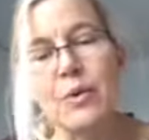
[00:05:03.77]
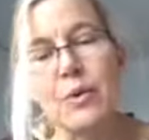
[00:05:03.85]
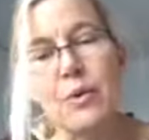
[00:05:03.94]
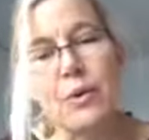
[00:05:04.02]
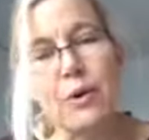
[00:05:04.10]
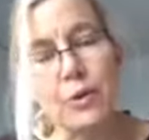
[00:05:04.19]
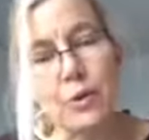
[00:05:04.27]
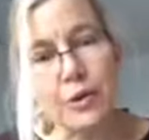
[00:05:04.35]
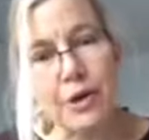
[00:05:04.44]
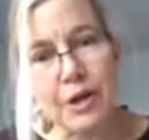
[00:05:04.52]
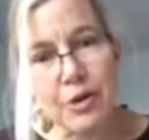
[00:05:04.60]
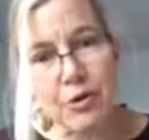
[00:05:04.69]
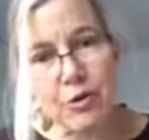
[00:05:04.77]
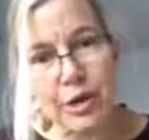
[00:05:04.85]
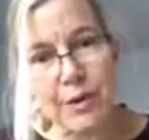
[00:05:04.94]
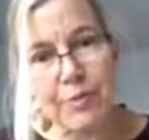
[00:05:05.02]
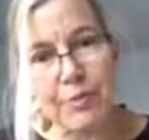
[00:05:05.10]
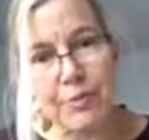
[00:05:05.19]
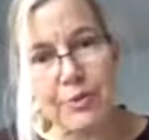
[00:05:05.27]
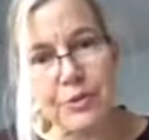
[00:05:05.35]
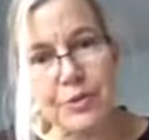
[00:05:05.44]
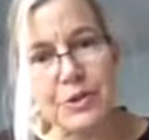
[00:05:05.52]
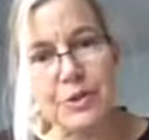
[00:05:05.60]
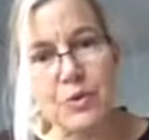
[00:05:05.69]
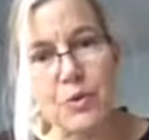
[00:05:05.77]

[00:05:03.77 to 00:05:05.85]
or Oregon grapefruit,